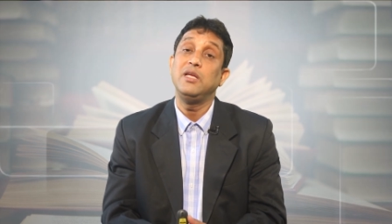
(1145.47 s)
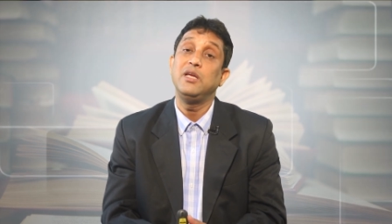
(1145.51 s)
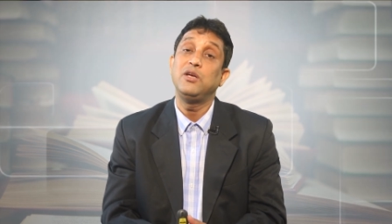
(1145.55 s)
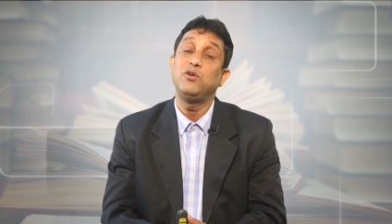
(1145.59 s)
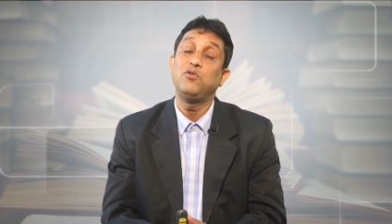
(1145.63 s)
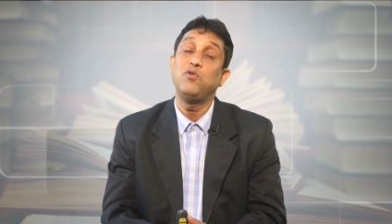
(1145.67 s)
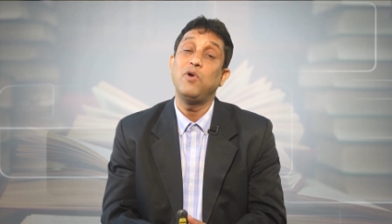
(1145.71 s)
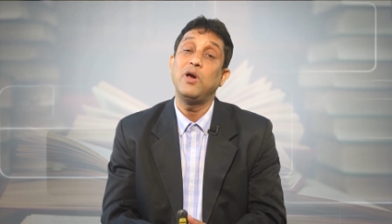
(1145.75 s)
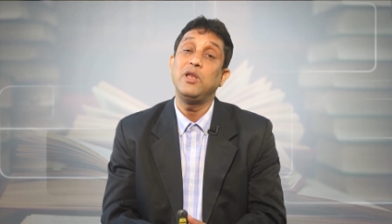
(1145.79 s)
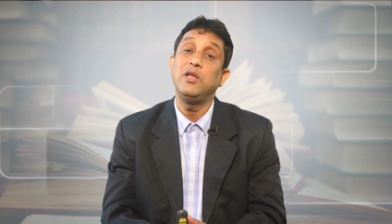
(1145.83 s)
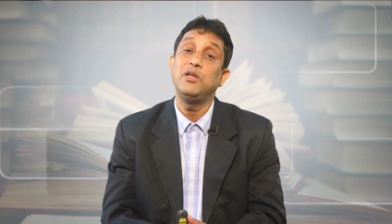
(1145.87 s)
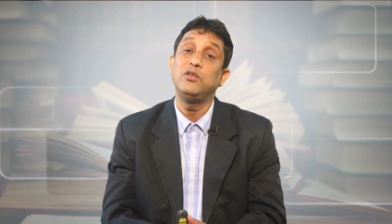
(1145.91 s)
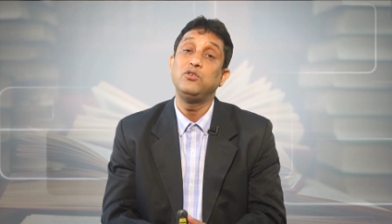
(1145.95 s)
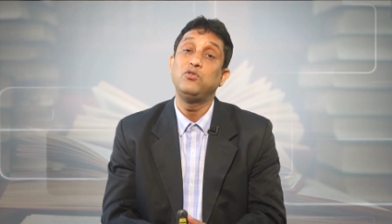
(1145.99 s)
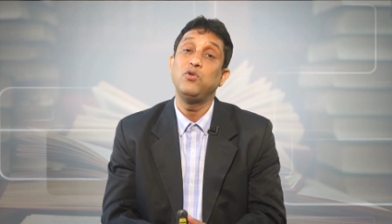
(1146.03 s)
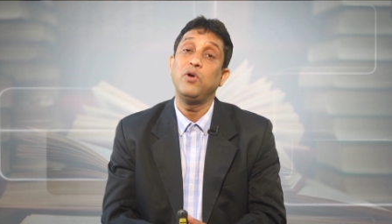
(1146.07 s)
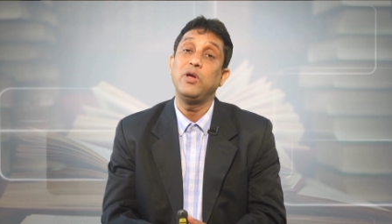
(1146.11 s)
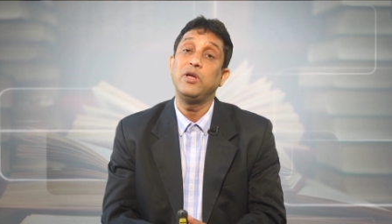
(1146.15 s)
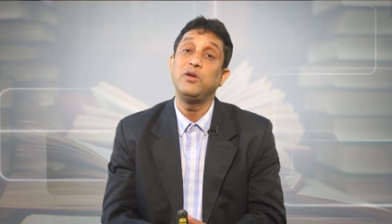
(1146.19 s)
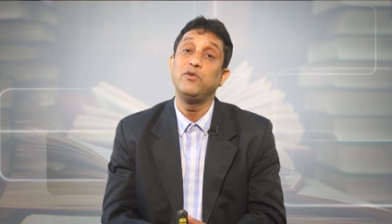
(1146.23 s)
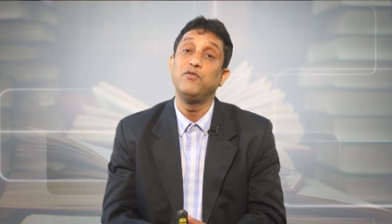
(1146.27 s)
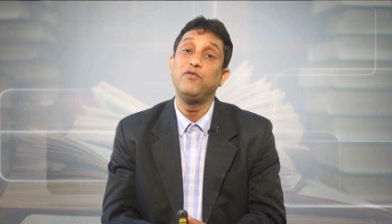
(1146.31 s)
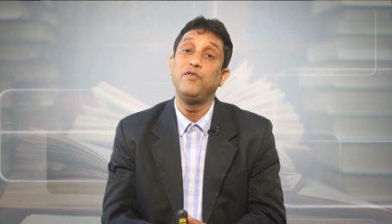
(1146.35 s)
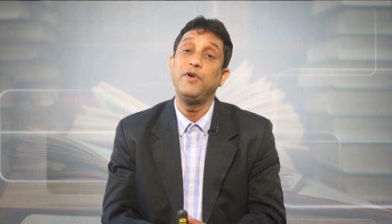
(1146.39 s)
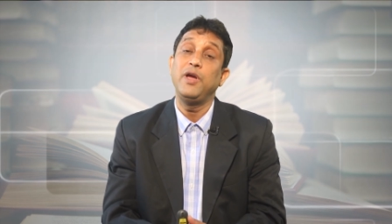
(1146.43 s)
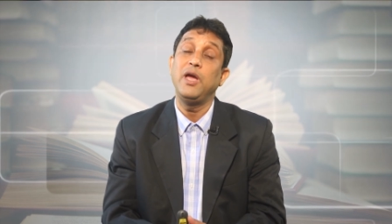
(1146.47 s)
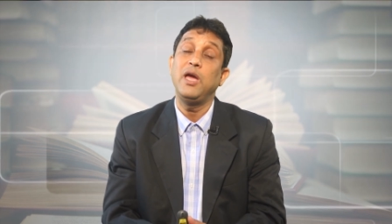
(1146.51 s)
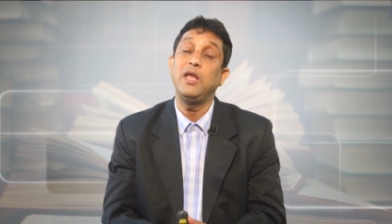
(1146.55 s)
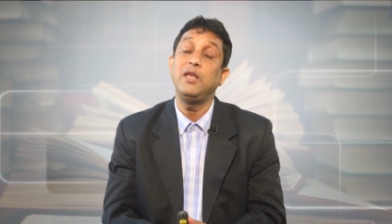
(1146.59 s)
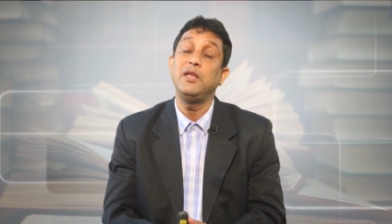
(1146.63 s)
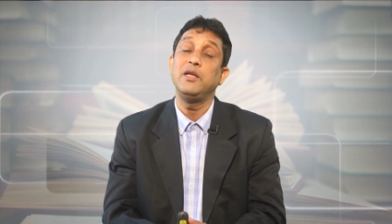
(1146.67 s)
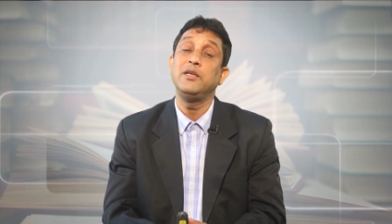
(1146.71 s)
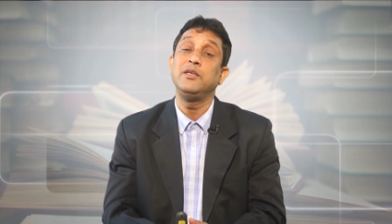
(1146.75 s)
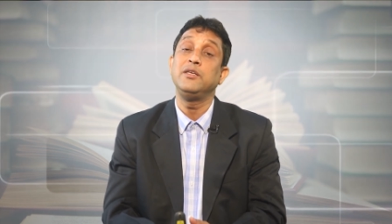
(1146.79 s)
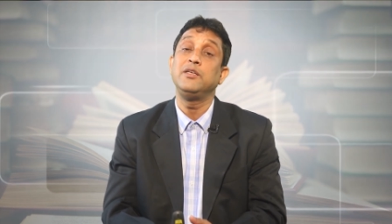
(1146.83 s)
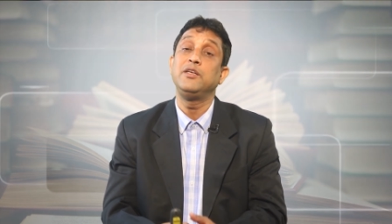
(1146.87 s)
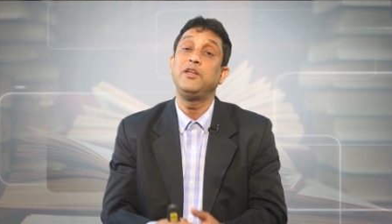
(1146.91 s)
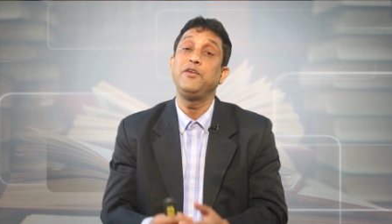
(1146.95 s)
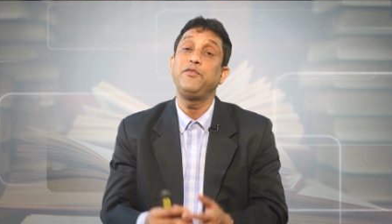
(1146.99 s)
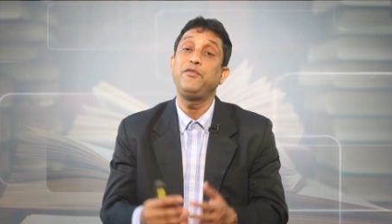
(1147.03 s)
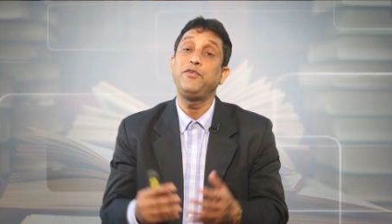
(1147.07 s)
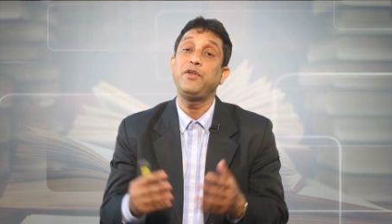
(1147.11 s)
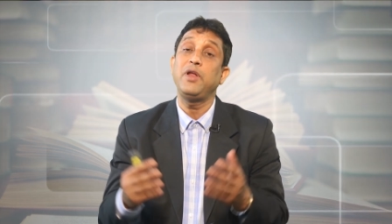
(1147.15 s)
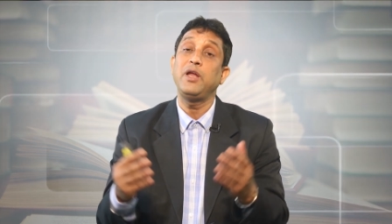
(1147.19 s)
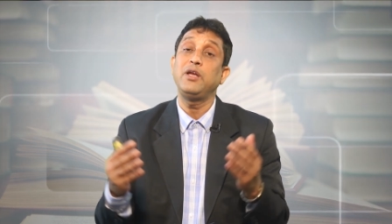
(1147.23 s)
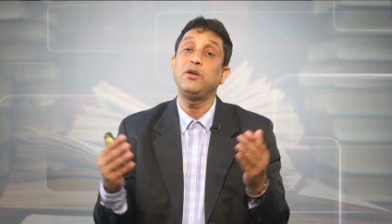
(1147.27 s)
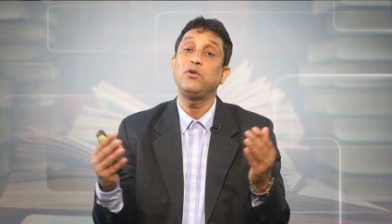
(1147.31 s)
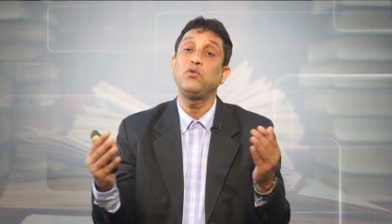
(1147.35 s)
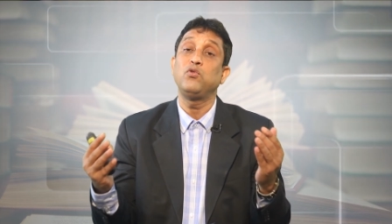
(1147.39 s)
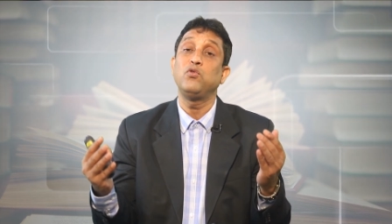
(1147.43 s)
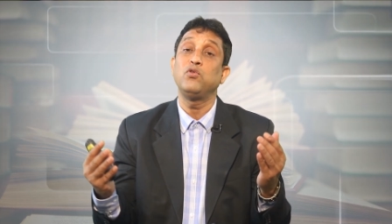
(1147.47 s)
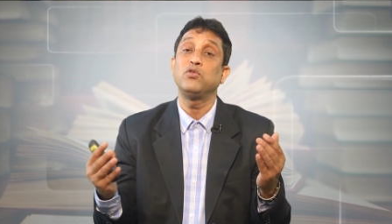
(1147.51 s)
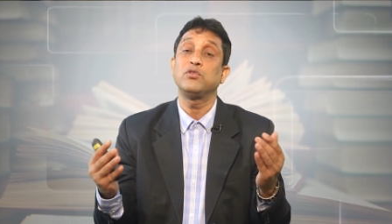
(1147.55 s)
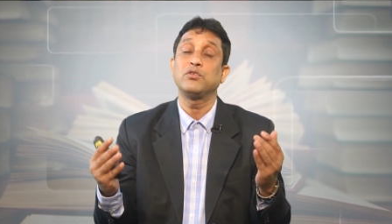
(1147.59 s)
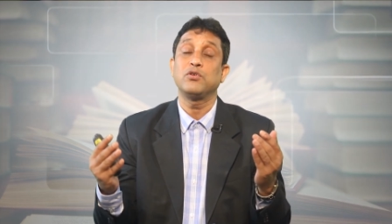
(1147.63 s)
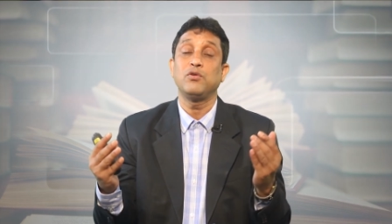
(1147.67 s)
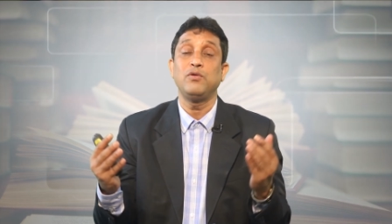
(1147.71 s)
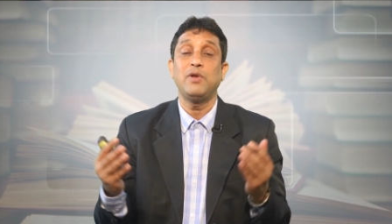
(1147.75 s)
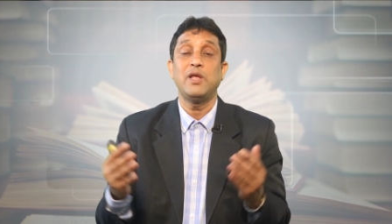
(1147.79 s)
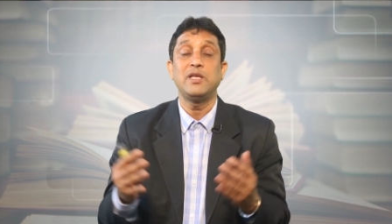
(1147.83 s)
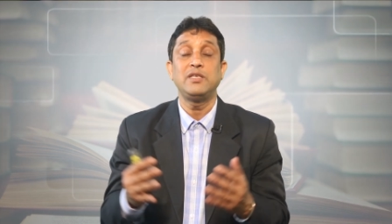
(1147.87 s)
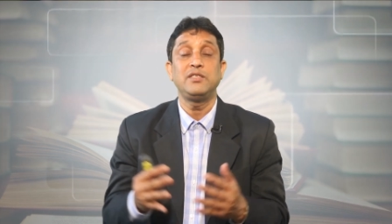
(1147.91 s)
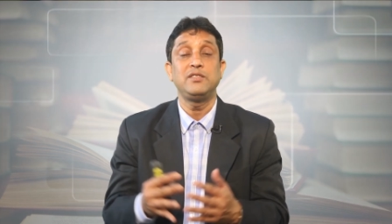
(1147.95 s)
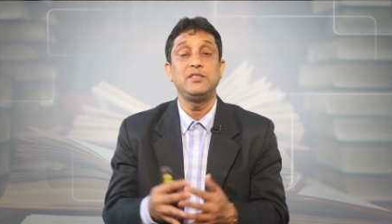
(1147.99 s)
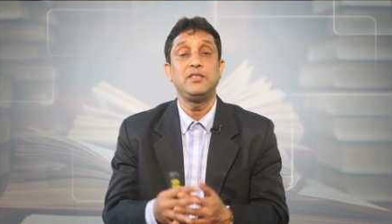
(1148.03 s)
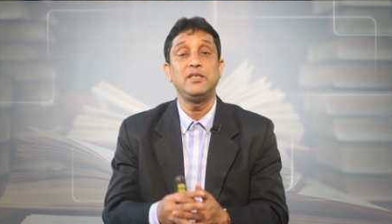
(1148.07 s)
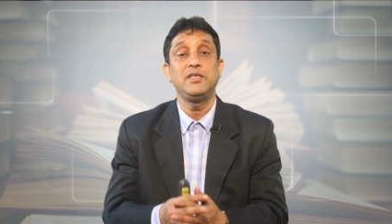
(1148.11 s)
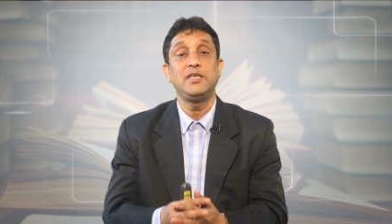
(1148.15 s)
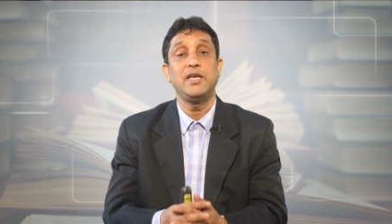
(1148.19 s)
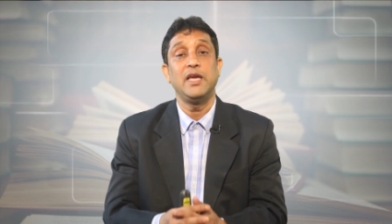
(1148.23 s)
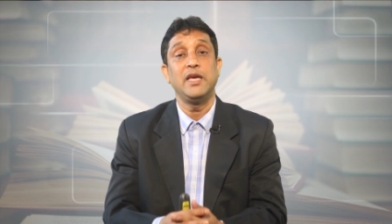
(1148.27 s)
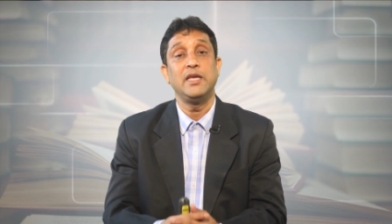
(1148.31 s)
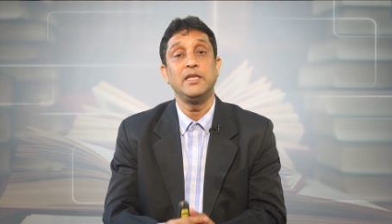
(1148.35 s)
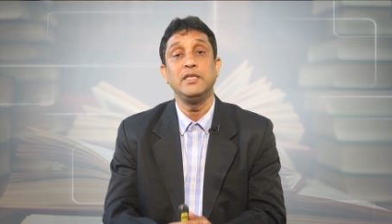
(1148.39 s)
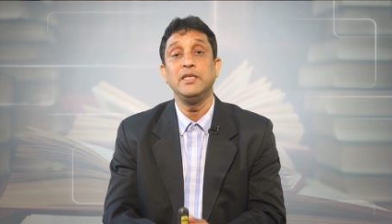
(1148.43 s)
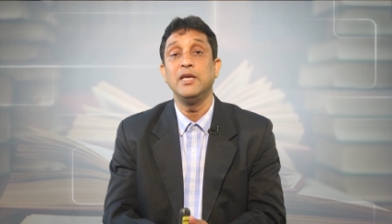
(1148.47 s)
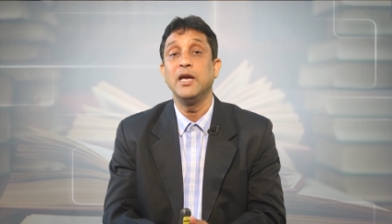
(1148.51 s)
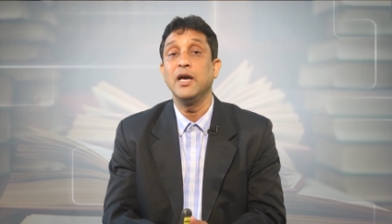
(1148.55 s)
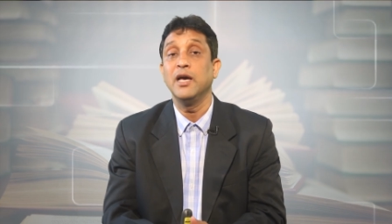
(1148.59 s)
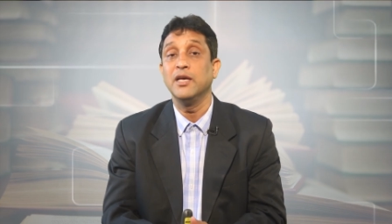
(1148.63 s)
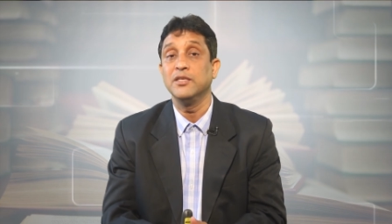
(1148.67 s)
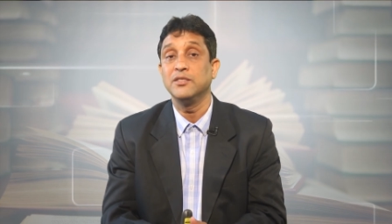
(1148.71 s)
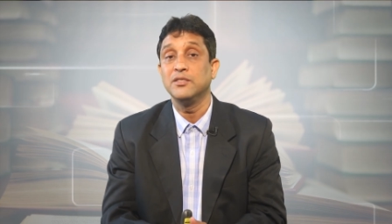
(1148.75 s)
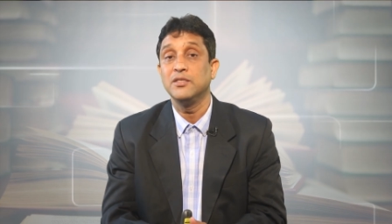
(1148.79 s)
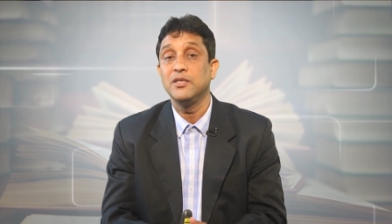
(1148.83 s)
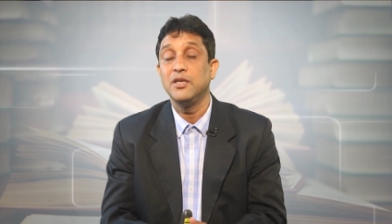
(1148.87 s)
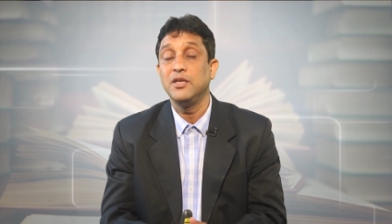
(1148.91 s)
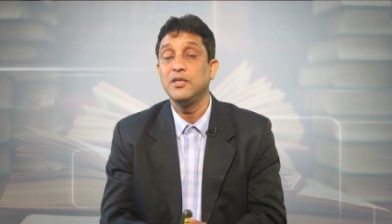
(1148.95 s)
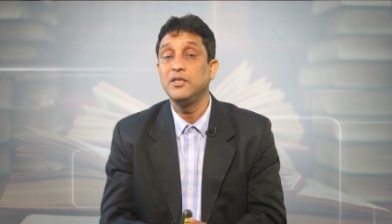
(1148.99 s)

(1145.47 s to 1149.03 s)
equally doing well in different co-scholastic areas,